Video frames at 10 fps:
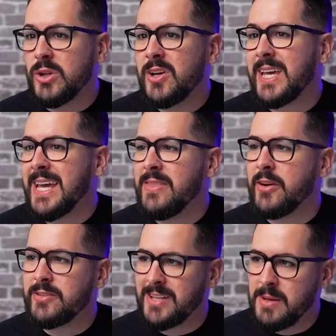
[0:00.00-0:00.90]
look in
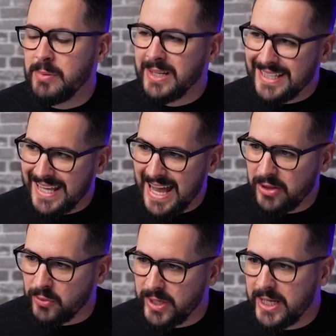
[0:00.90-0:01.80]
their template
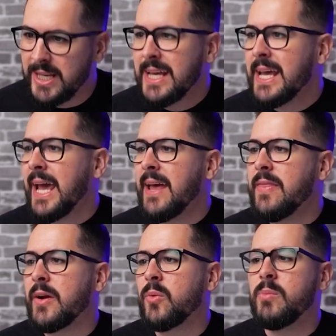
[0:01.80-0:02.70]
gallery
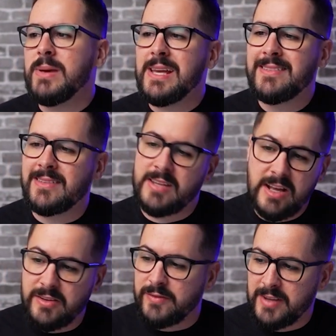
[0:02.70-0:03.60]
and there will be
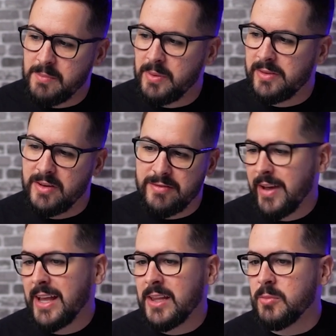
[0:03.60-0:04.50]
tons of templates
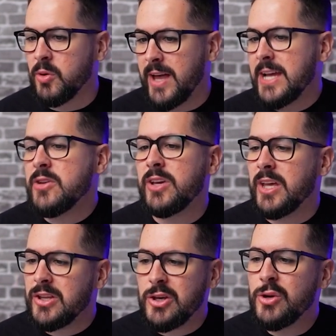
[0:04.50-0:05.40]
available that you
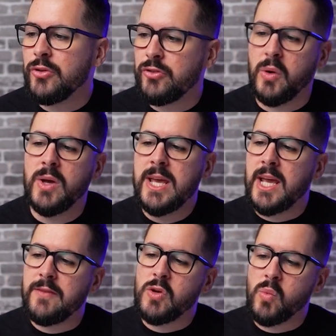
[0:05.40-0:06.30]
can use. So
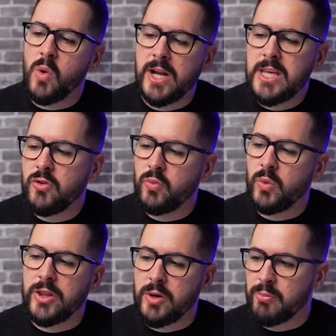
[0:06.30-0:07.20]
if you want to use one
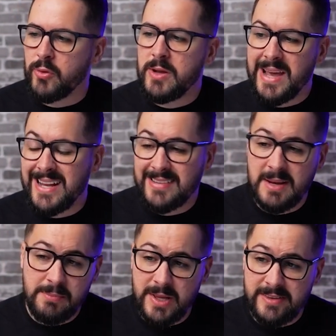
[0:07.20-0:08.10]
of their pre-made
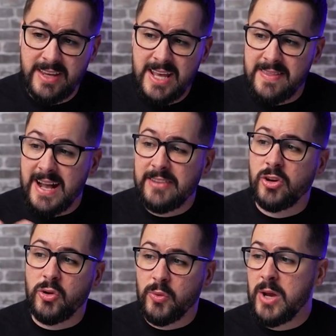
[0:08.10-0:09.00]
templates, that's a
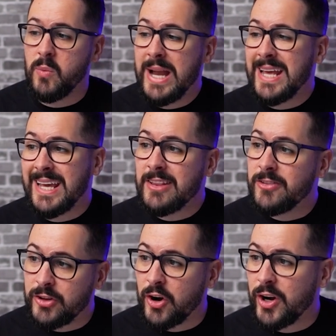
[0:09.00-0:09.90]
great way to get
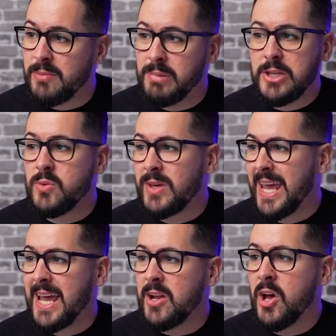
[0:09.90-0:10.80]
started, but you
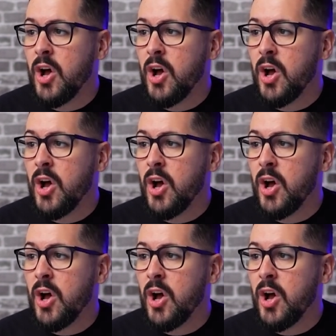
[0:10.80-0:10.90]
can